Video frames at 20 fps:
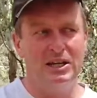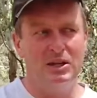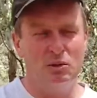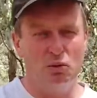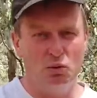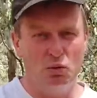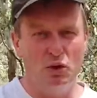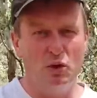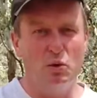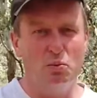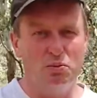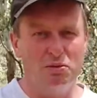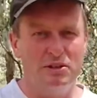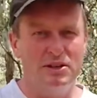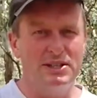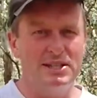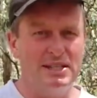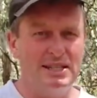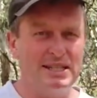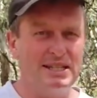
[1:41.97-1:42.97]
real
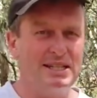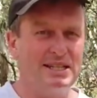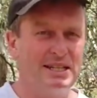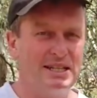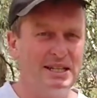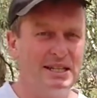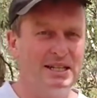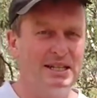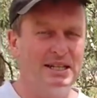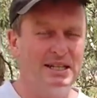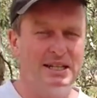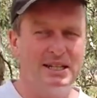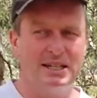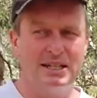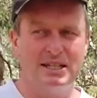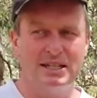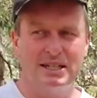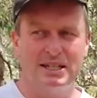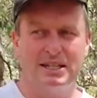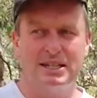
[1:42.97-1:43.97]
presence.
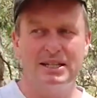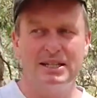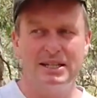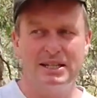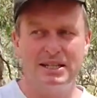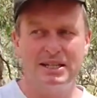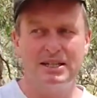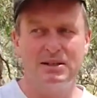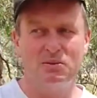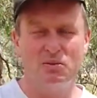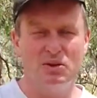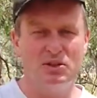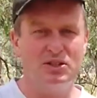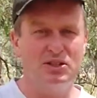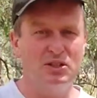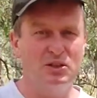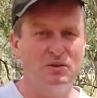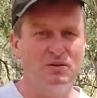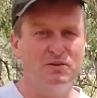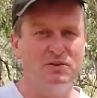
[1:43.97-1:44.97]
What's
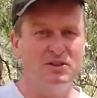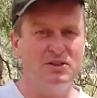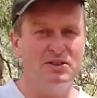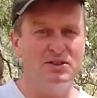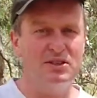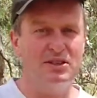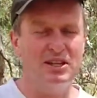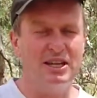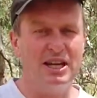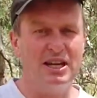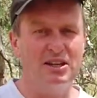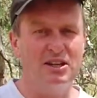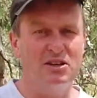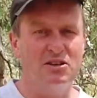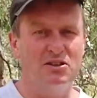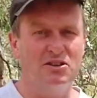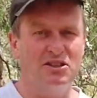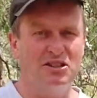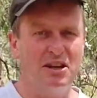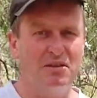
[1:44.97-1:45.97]
the difference, and how do you
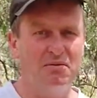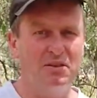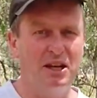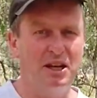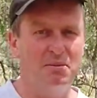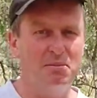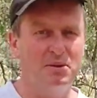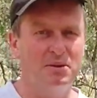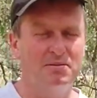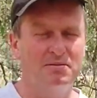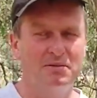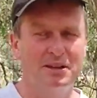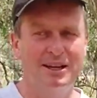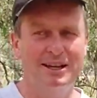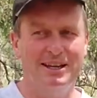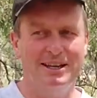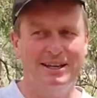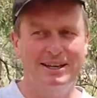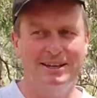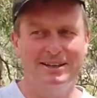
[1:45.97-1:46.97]
not stuff it up?
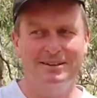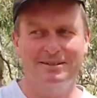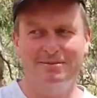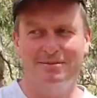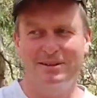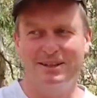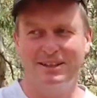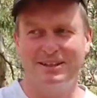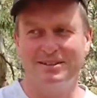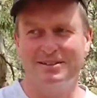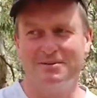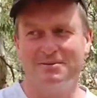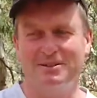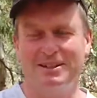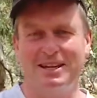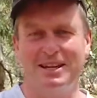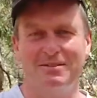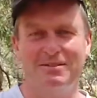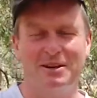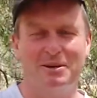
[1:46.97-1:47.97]
Because
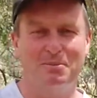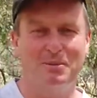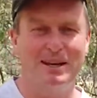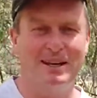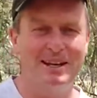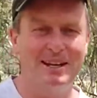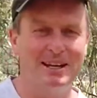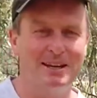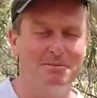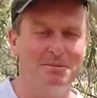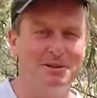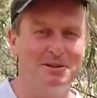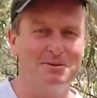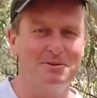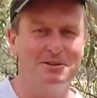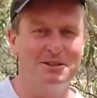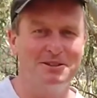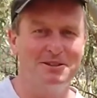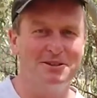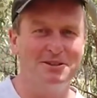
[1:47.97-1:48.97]
we have our bad habits
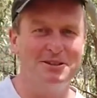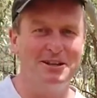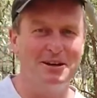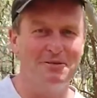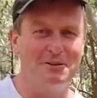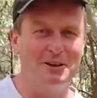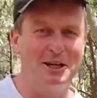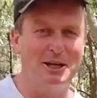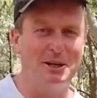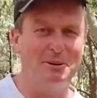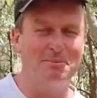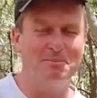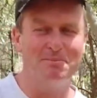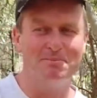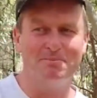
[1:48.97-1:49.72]
which stuff it up.